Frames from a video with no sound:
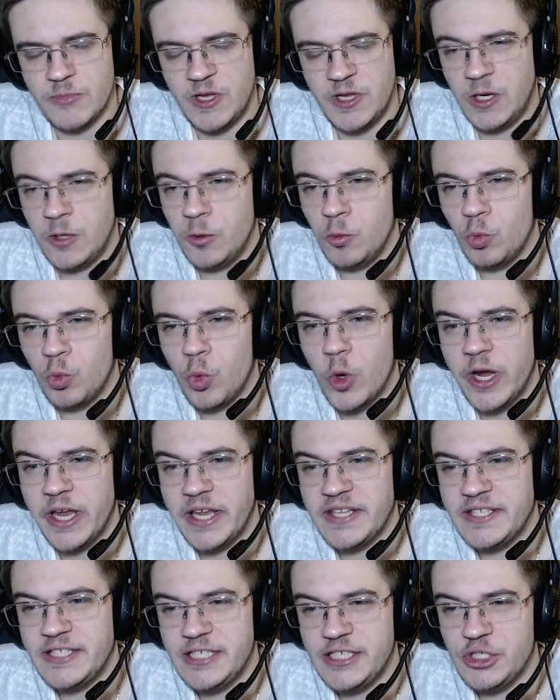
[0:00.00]
And why
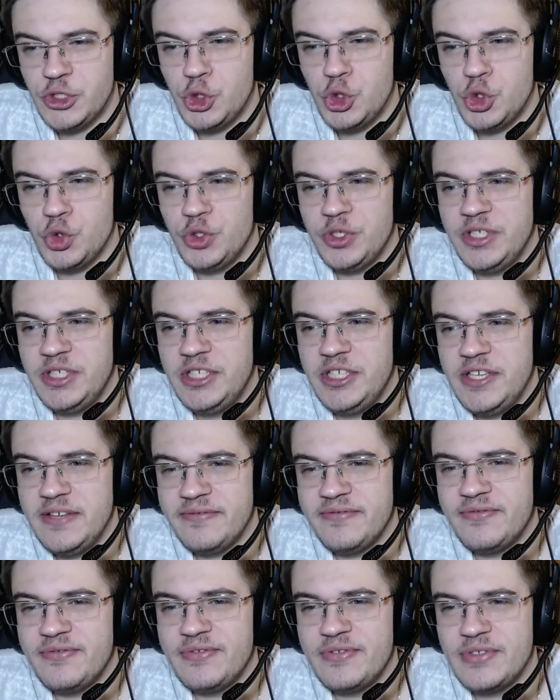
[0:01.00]
did you
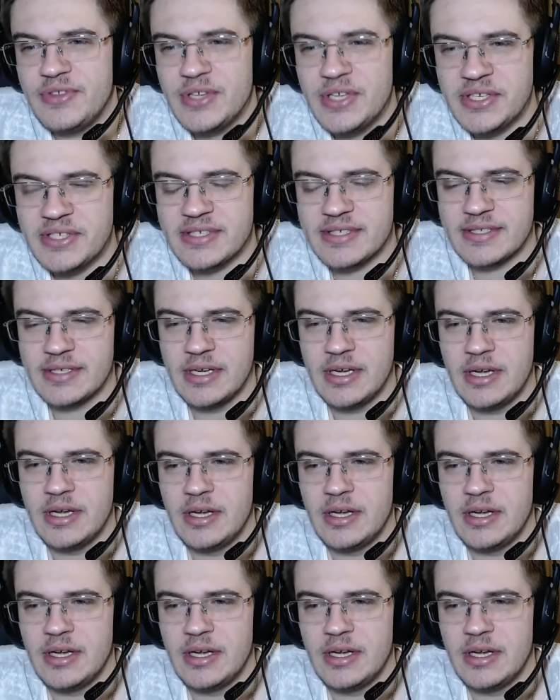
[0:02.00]
give this